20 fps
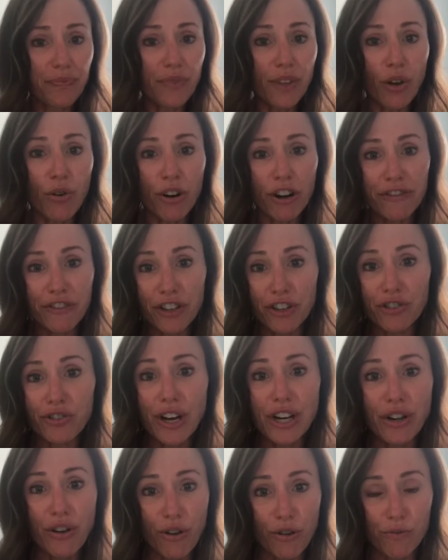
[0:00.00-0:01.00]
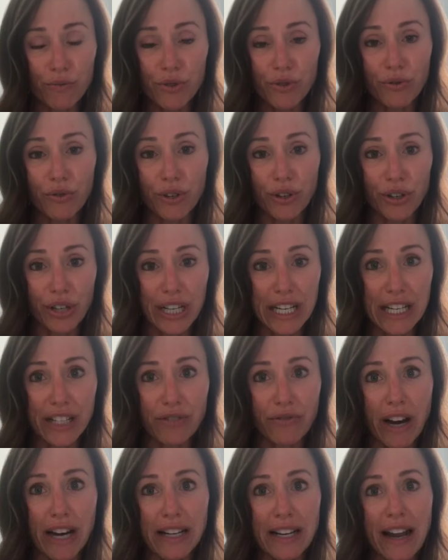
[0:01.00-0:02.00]
or if you're trying to homeschool your kids
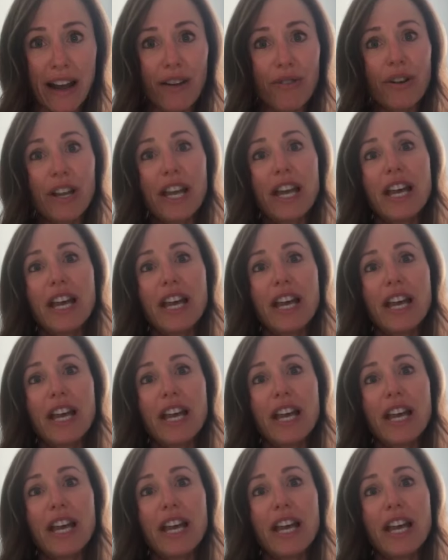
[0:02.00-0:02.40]
right now,